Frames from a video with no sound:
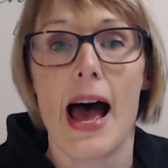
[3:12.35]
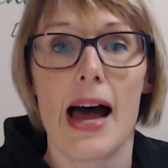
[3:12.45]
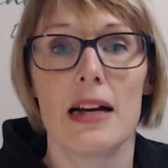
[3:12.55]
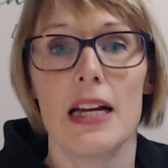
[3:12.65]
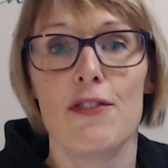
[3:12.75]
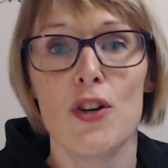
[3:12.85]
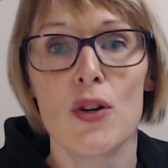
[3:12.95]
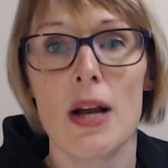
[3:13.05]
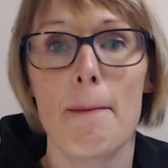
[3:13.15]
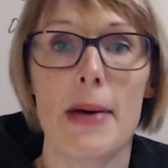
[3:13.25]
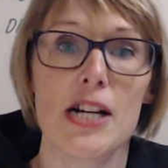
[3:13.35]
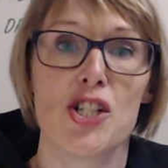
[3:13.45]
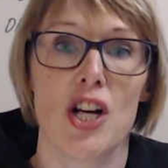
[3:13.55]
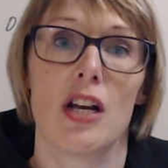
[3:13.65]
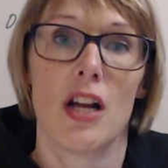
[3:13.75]
and if you can
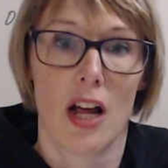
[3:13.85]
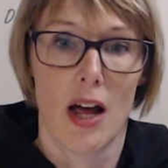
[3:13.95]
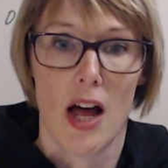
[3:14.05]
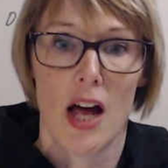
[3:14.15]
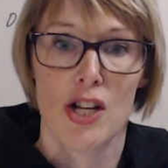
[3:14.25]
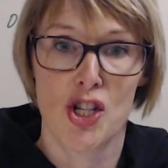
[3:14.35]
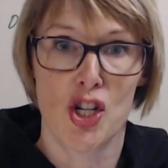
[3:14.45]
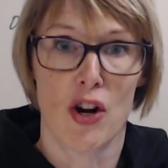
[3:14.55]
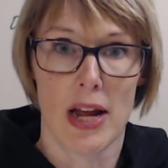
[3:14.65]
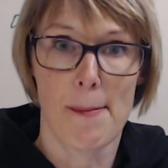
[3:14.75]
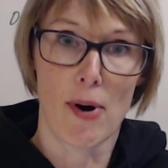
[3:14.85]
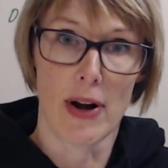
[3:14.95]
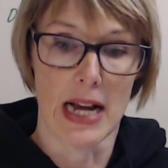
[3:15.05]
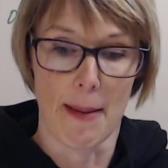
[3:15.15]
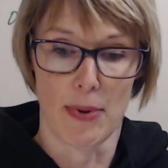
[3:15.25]
imagine a giant
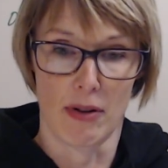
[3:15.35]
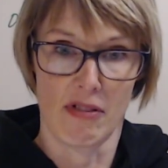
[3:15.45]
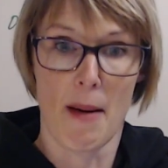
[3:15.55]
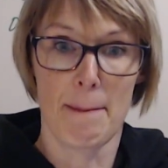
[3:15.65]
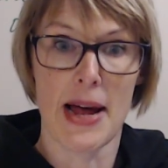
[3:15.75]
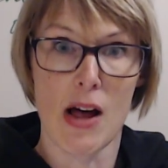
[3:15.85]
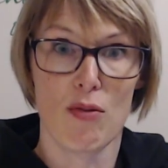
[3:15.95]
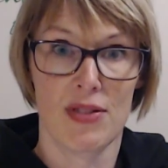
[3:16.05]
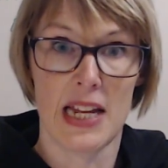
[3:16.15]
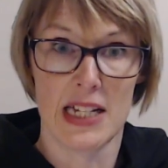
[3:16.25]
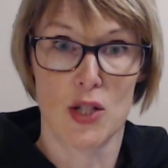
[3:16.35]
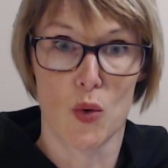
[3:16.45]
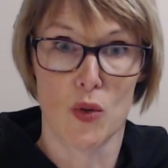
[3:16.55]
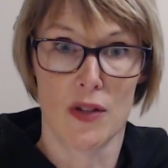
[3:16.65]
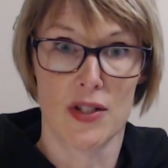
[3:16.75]
pineapple, about this
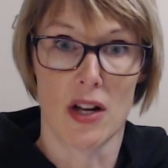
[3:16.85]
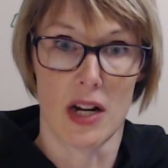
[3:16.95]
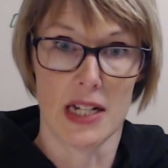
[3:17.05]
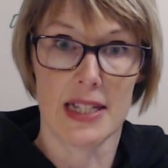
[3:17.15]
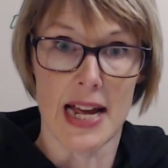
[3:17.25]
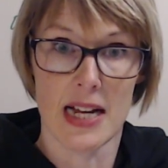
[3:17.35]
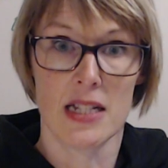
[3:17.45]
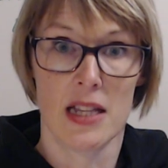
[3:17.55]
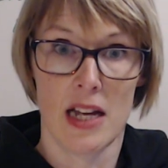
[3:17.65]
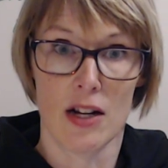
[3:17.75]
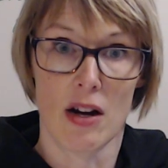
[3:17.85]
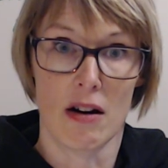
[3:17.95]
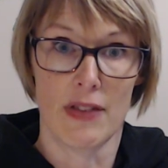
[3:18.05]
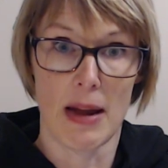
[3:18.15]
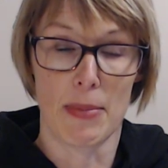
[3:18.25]
sort of size, that is the
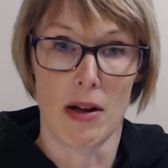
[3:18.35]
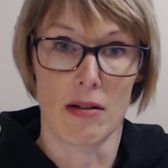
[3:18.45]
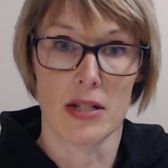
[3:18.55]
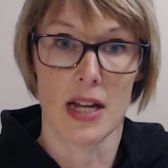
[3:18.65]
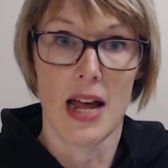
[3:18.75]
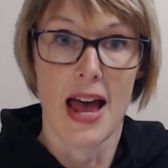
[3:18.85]
agave plant,